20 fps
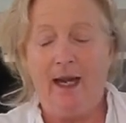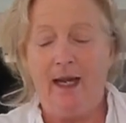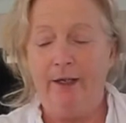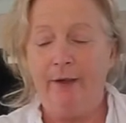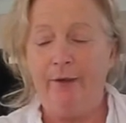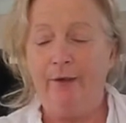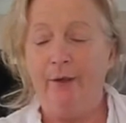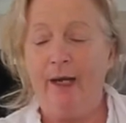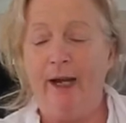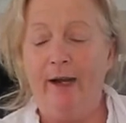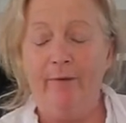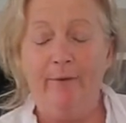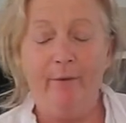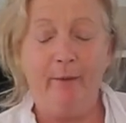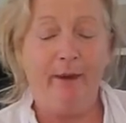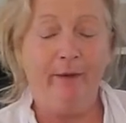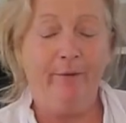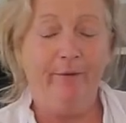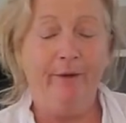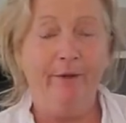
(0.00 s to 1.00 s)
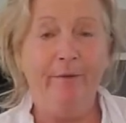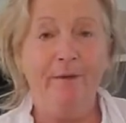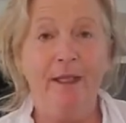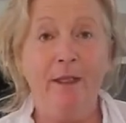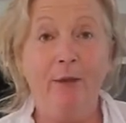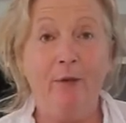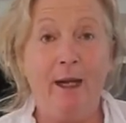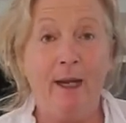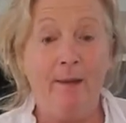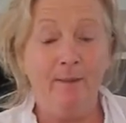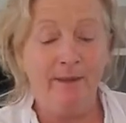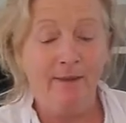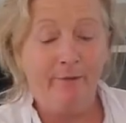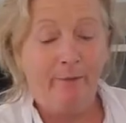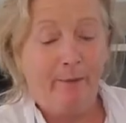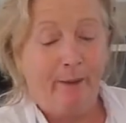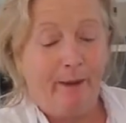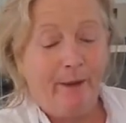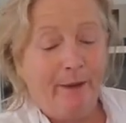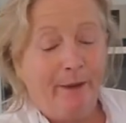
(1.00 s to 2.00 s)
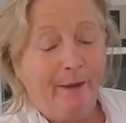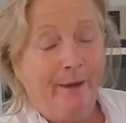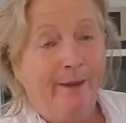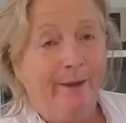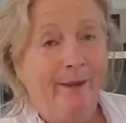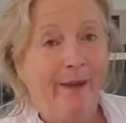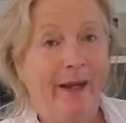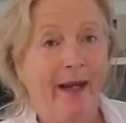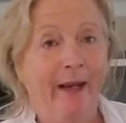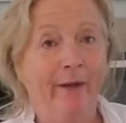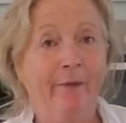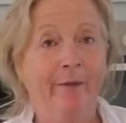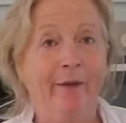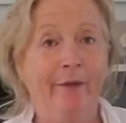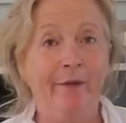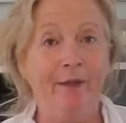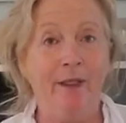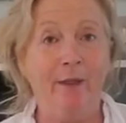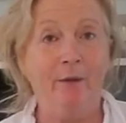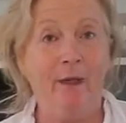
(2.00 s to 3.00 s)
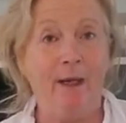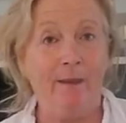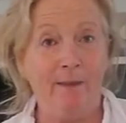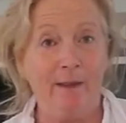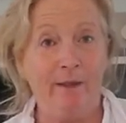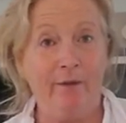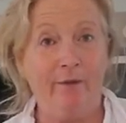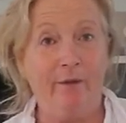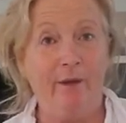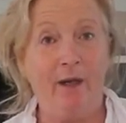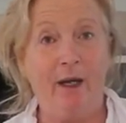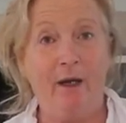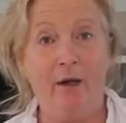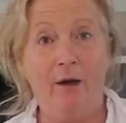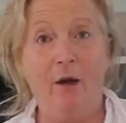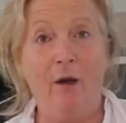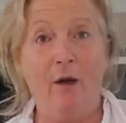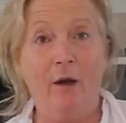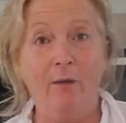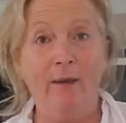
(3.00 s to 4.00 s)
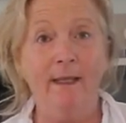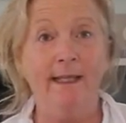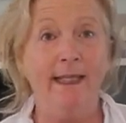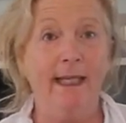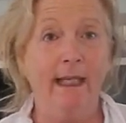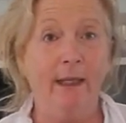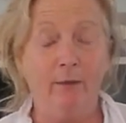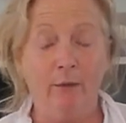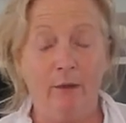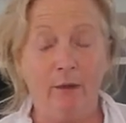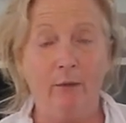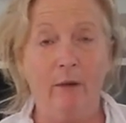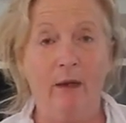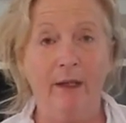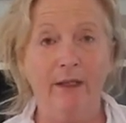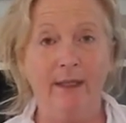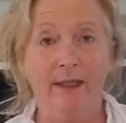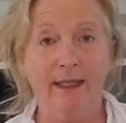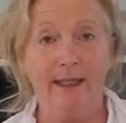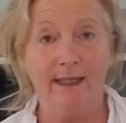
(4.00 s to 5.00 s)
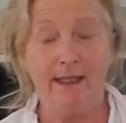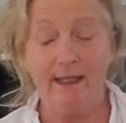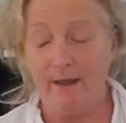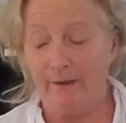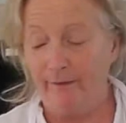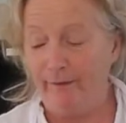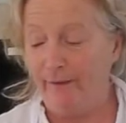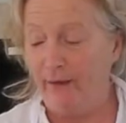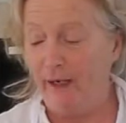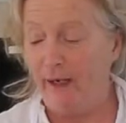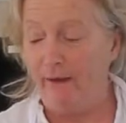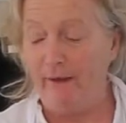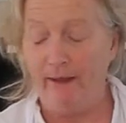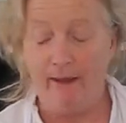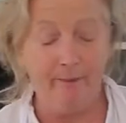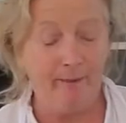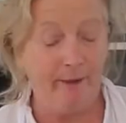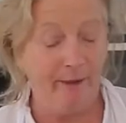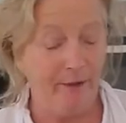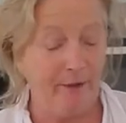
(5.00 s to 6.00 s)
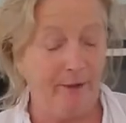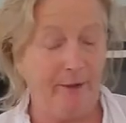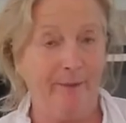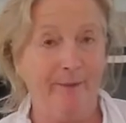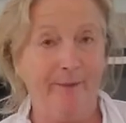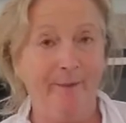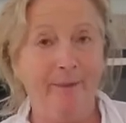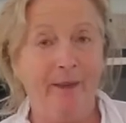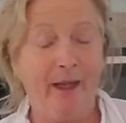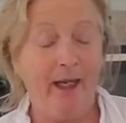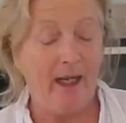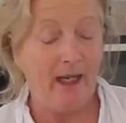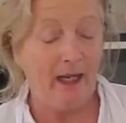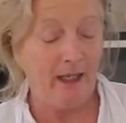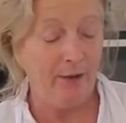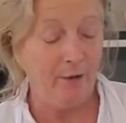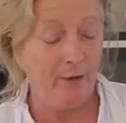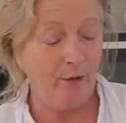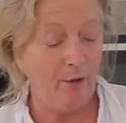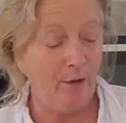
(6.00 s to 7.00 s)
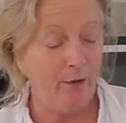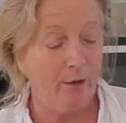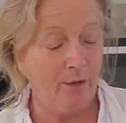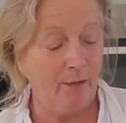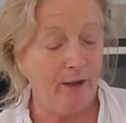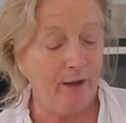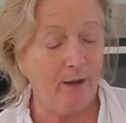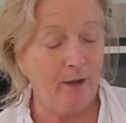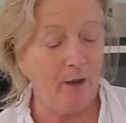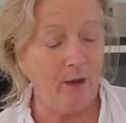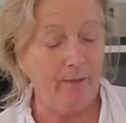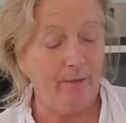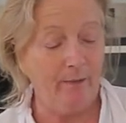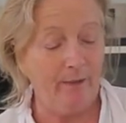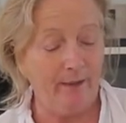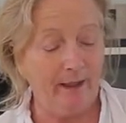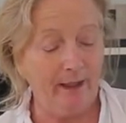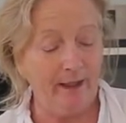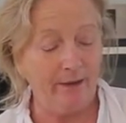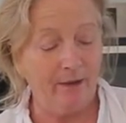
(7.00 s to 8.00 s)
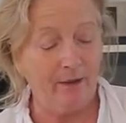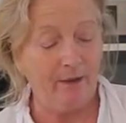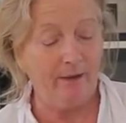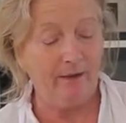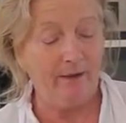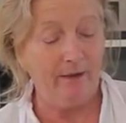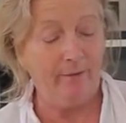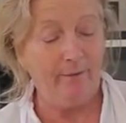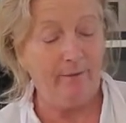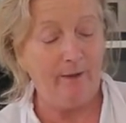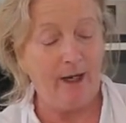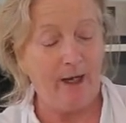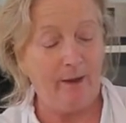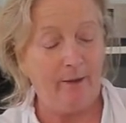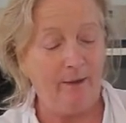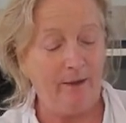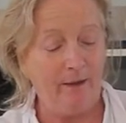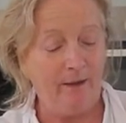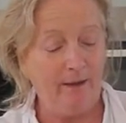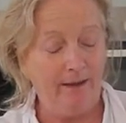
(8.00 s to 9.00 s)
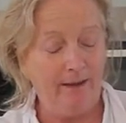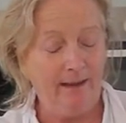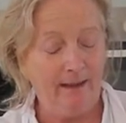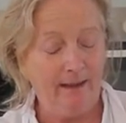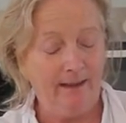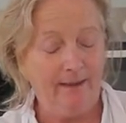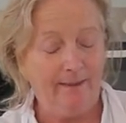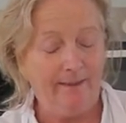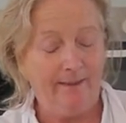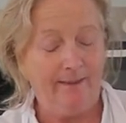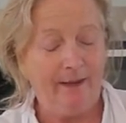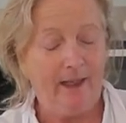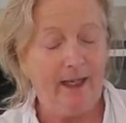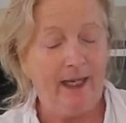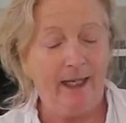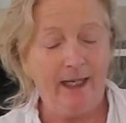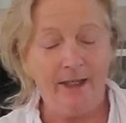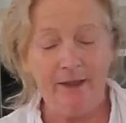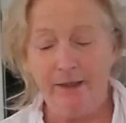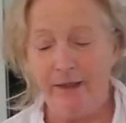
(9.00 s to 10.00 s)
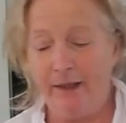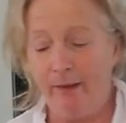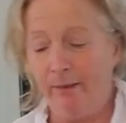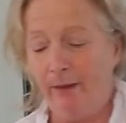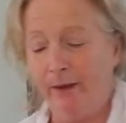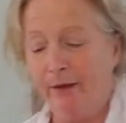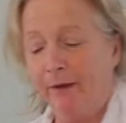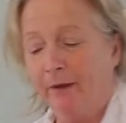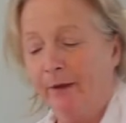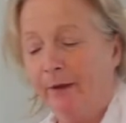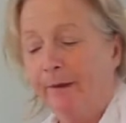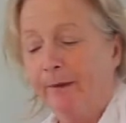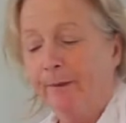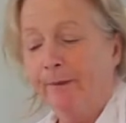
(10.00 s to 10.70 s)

You have about 50 grams of butter and 50 grams of flour, always equal quantities of flour and butter. And you're going to incorporate the flour into the butter